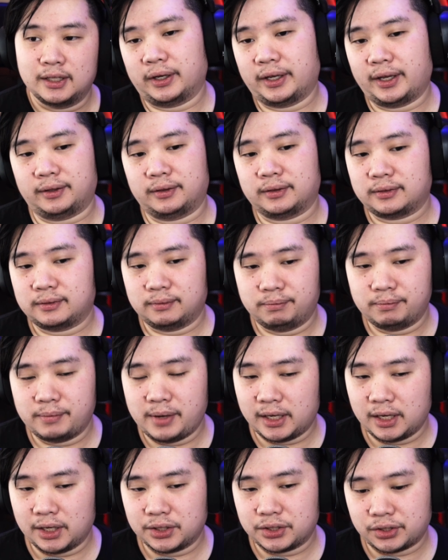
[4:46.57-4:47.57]
So again,
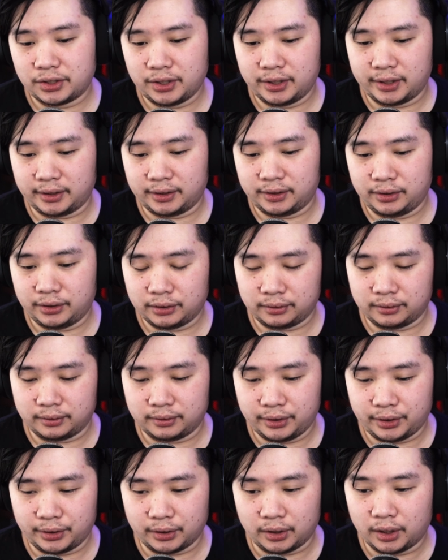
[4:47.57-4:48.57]
making sure that
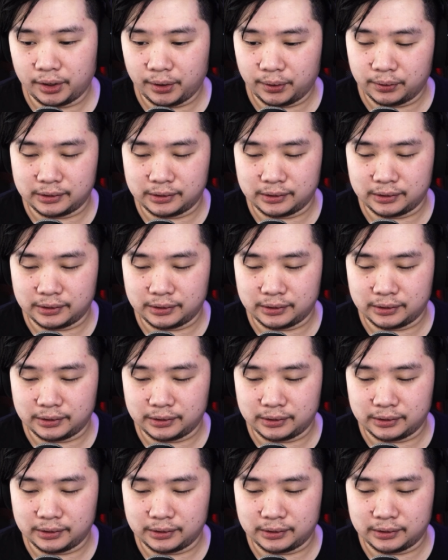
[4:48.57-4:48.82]
your